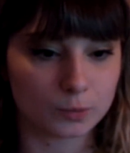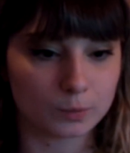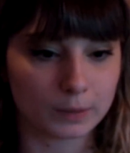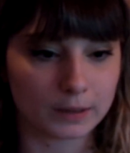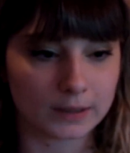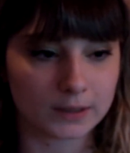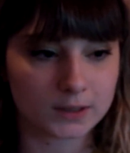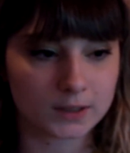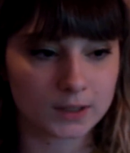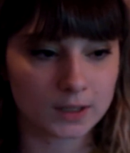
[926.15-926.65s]

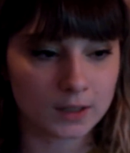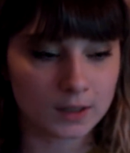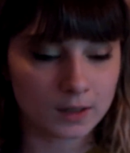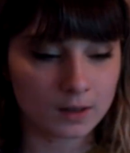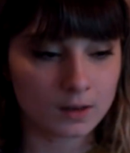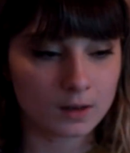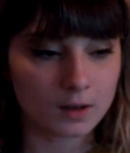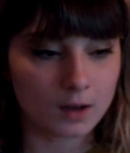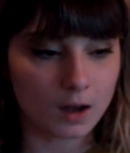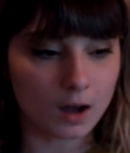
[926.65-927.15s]
but it's
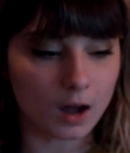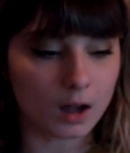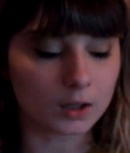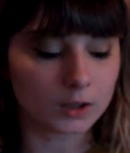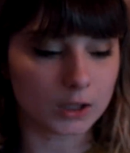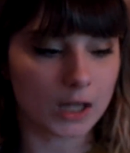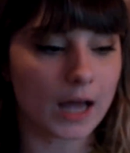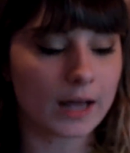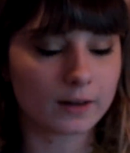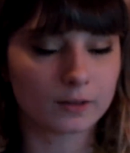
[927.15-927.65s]
a
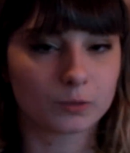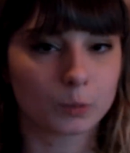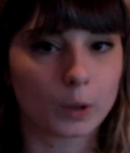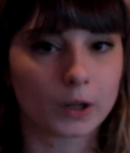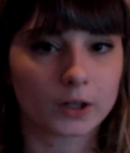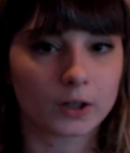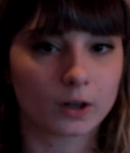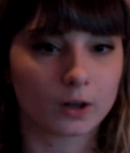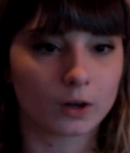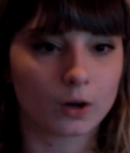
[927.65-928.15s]
lot of
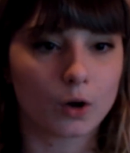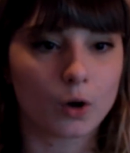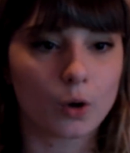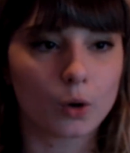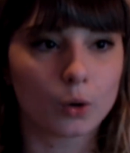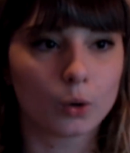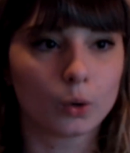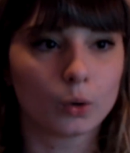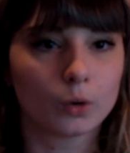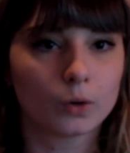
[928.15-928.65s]
what her
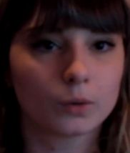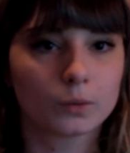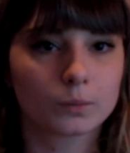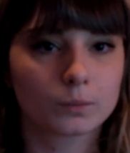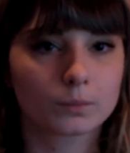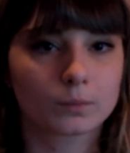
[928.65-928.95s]
whole